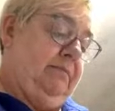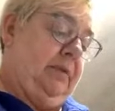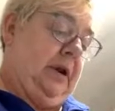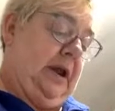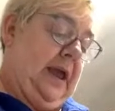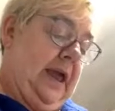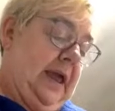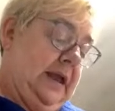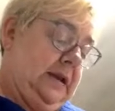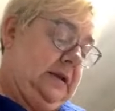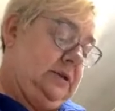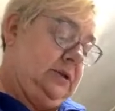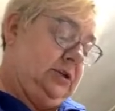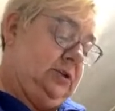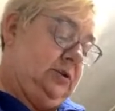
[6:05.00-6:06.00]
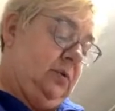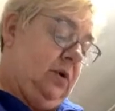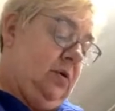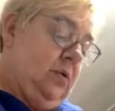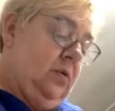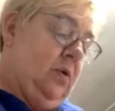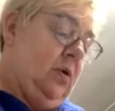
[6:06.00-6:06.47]
But I hated to do
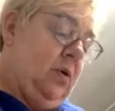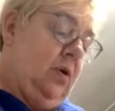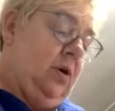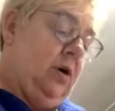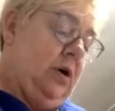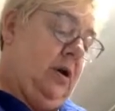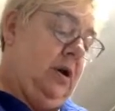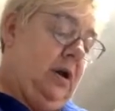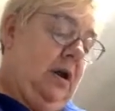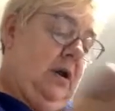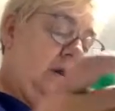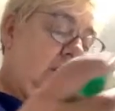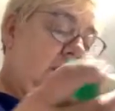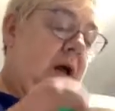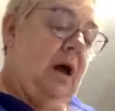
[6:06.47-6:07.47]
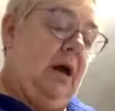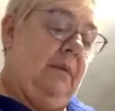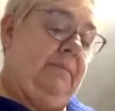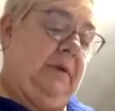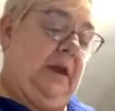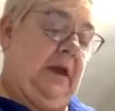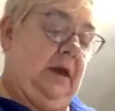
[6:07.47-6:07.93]
a whole card
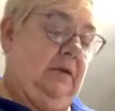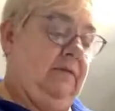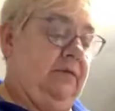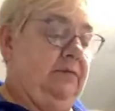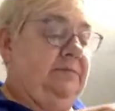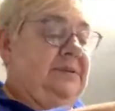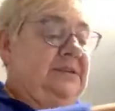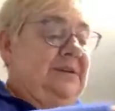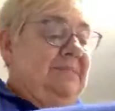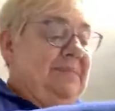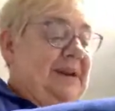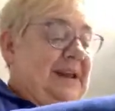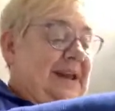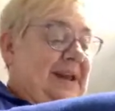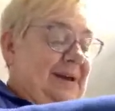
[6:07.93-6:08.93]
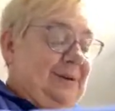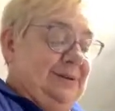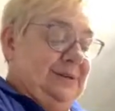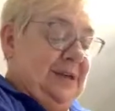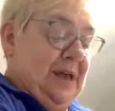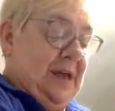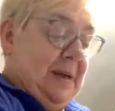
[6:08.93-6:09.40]
copying it from somebody
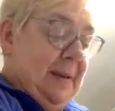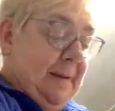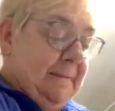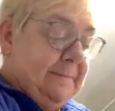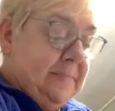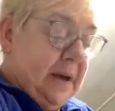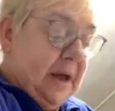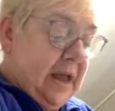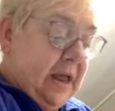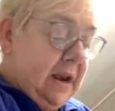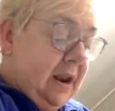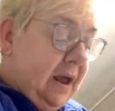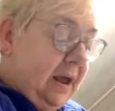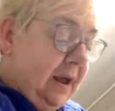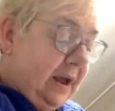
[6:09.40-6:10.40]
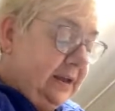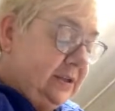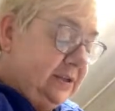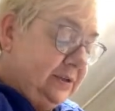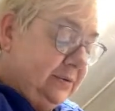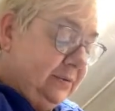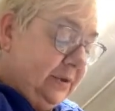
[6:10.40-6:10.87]
else. But I
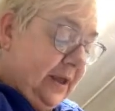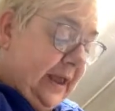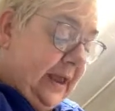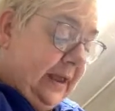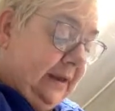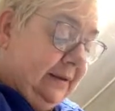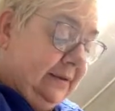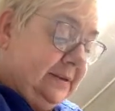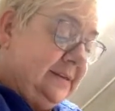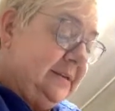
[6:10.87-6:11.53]
do like it.